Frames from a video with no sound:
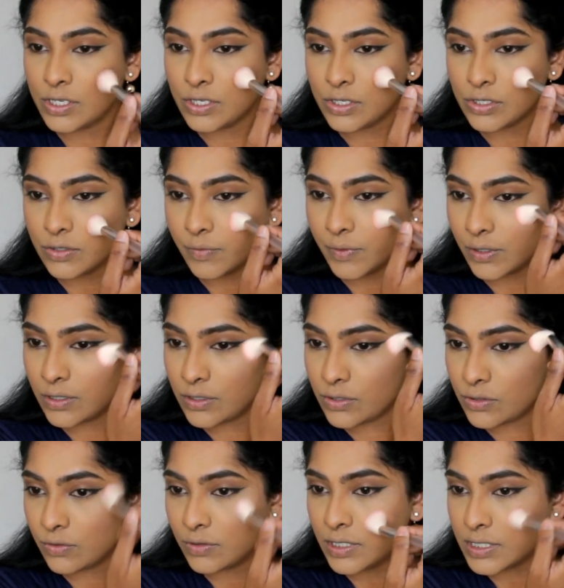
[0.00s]
So we're going
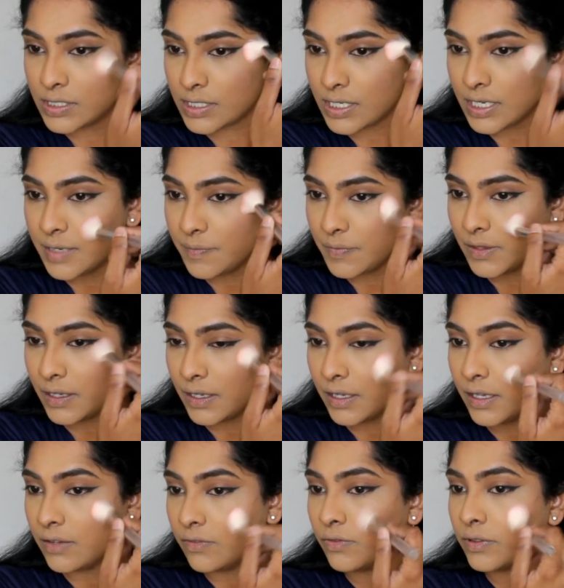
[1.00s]
to do the same
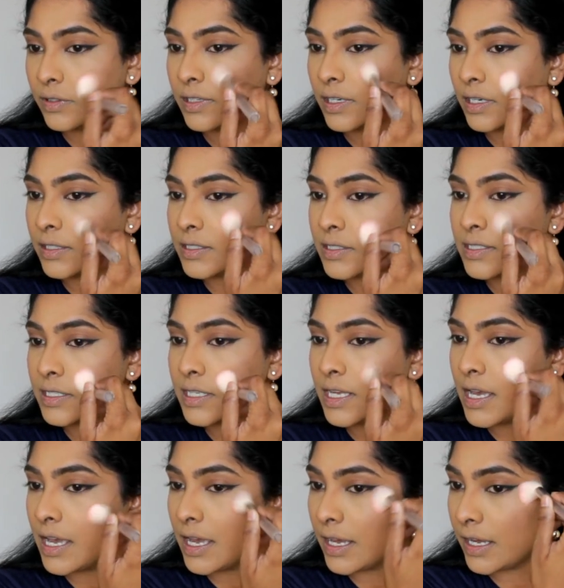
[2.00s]
thing for the other
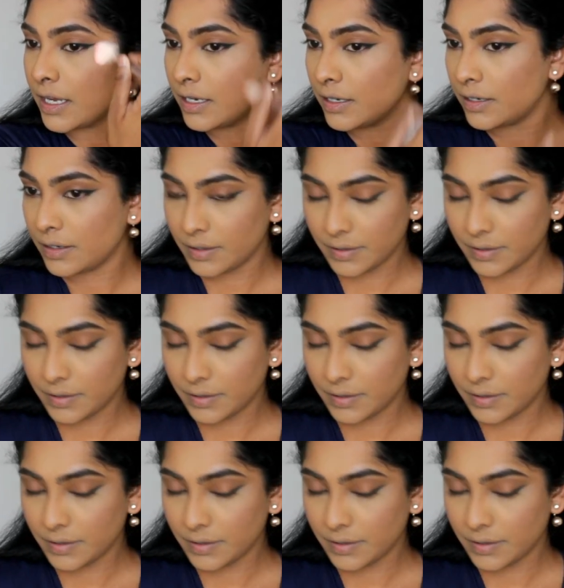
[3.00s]
side.